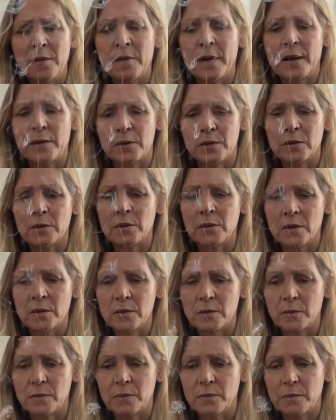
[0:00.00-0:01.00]
actually
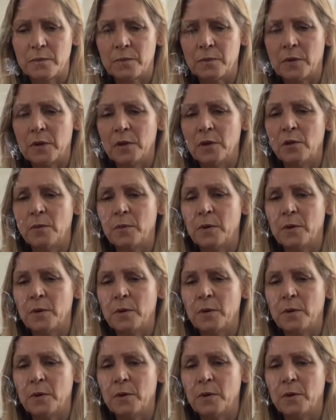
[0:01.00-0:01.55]
does bring you